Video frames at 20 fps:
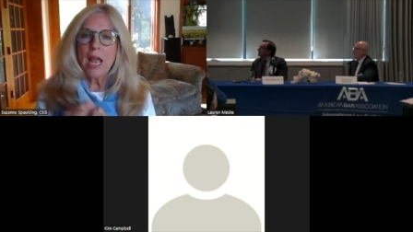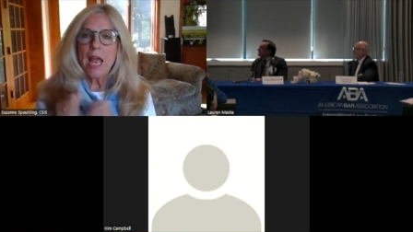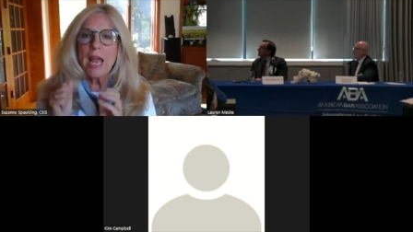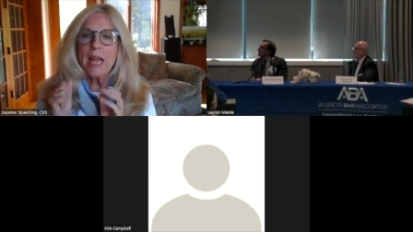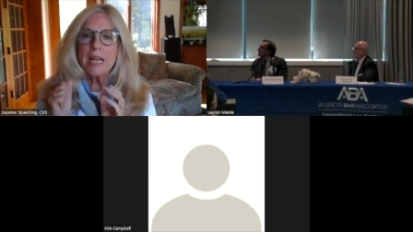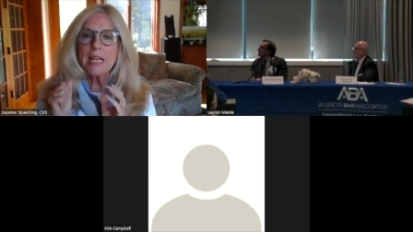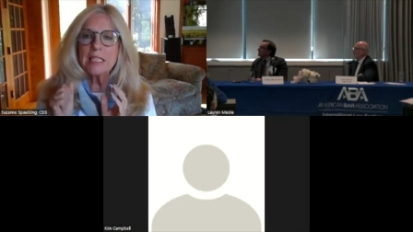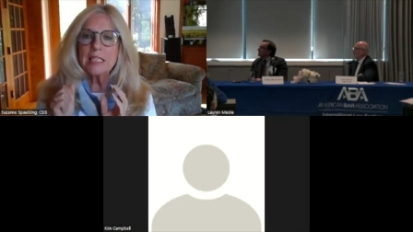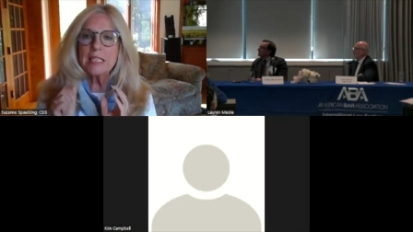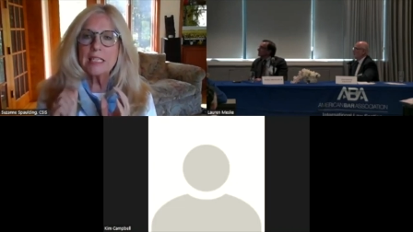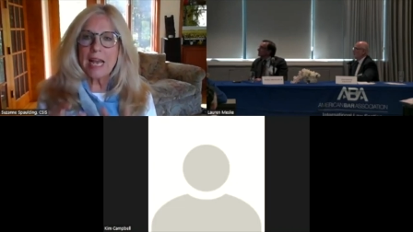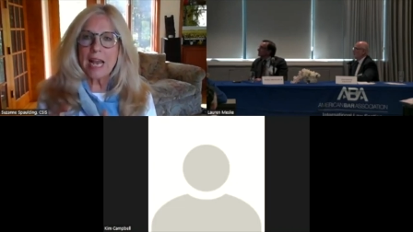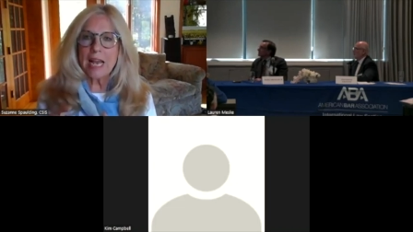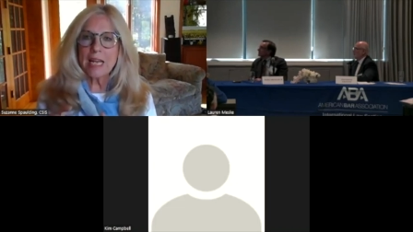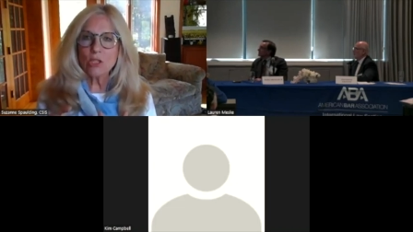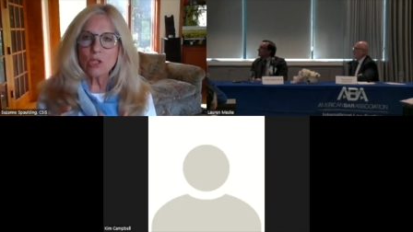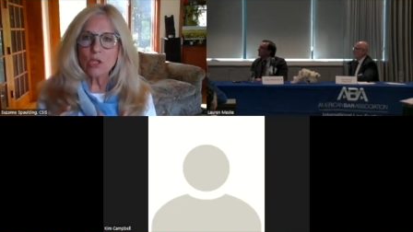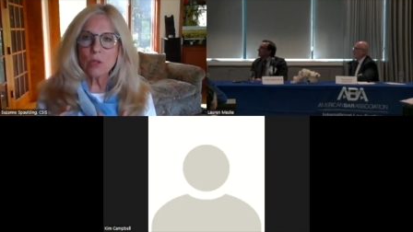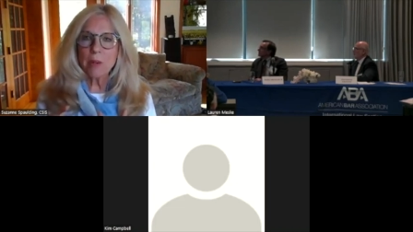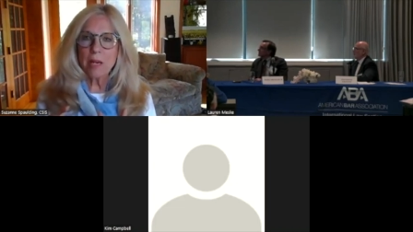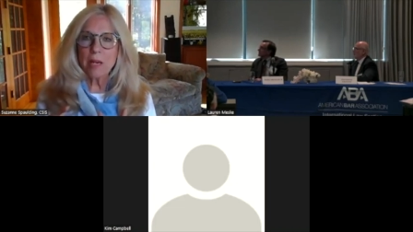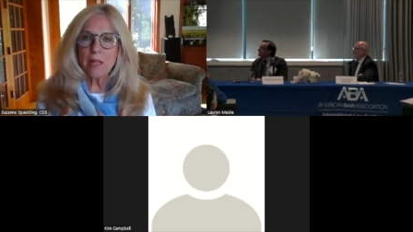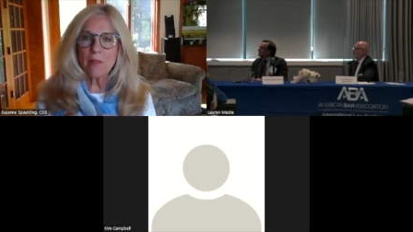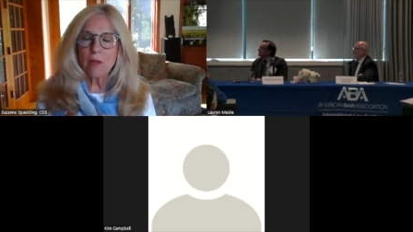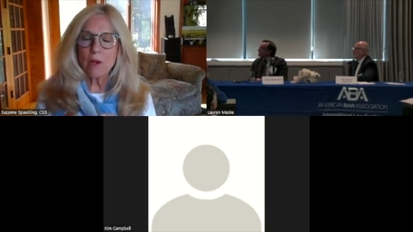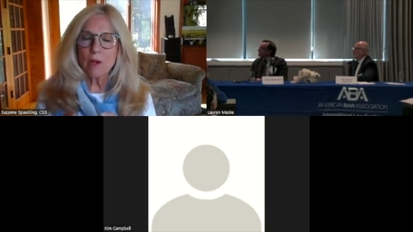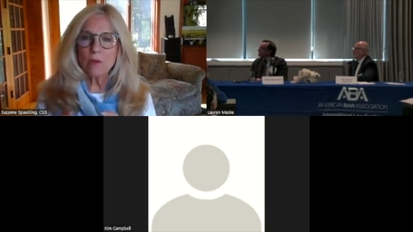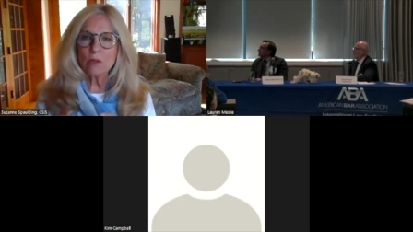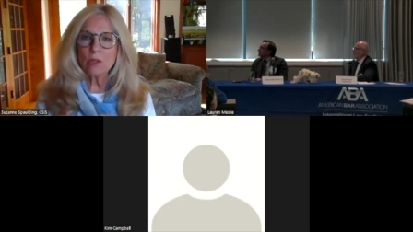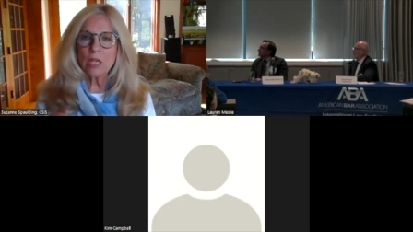and exacerbate
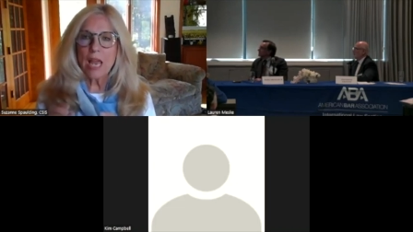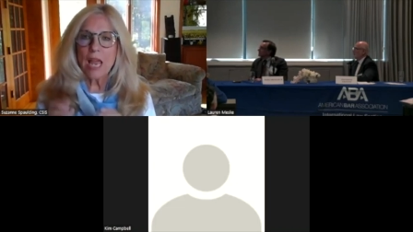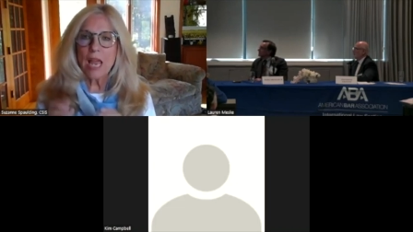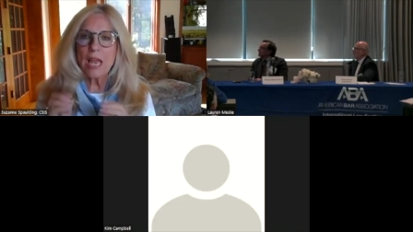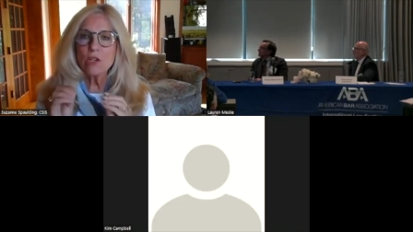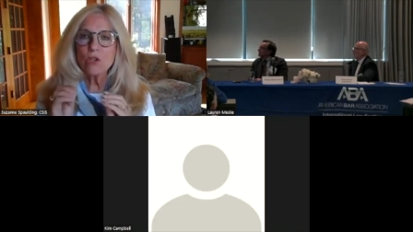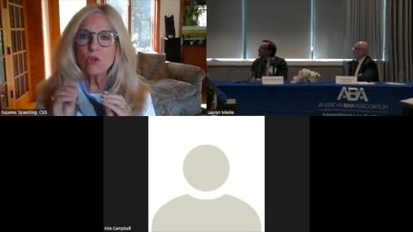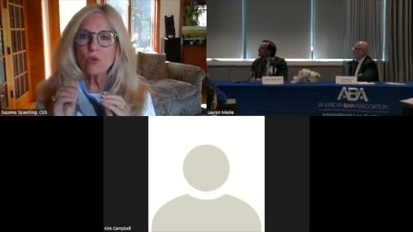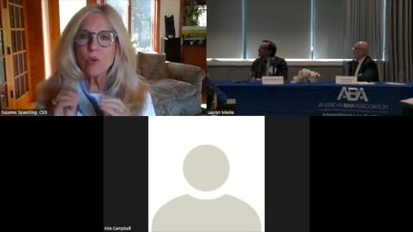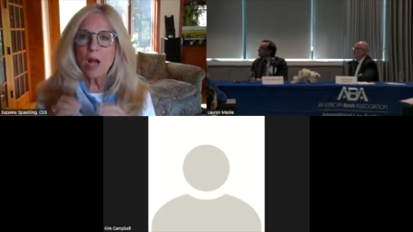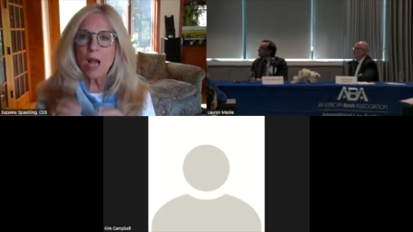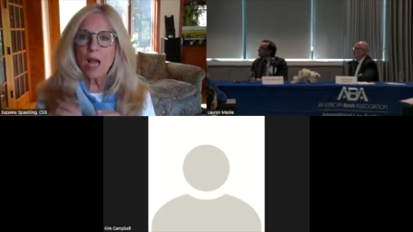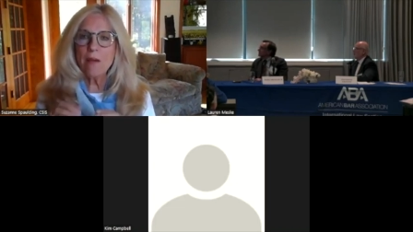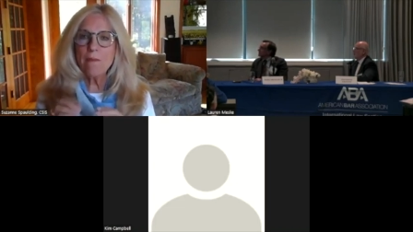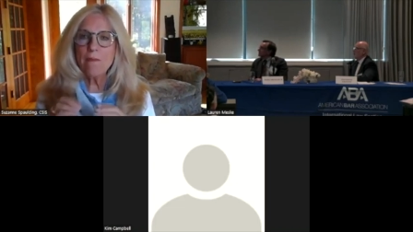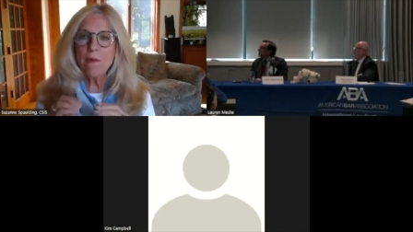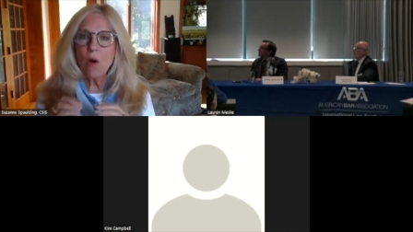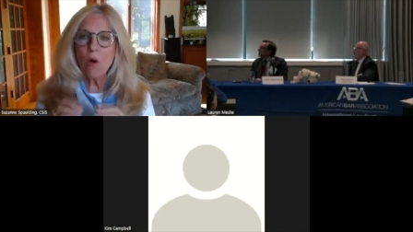those and drive